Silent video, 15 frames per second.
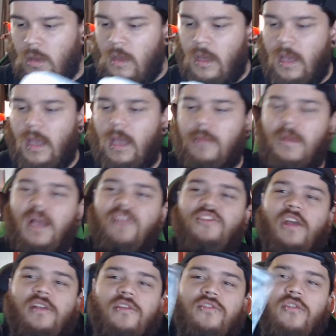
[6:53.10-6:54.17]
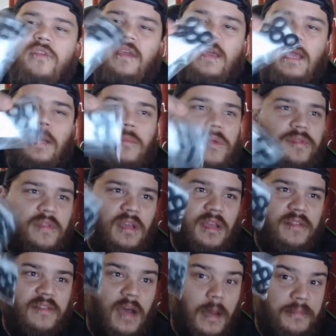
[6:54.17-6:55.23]
And my injectors only came with the
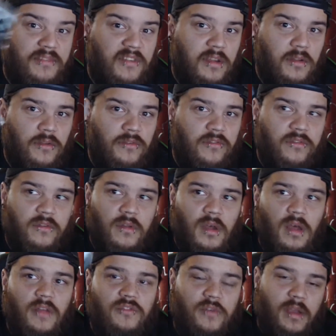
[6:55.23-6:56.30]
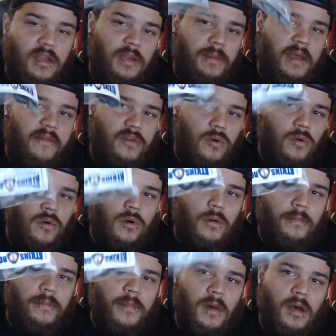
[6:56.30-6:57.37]
top seals, so I ended up having to order
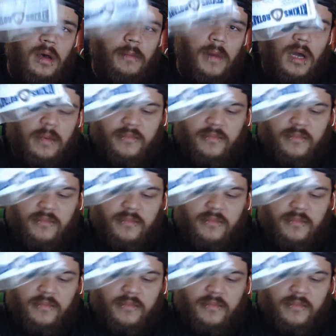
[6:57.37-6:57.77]
bottom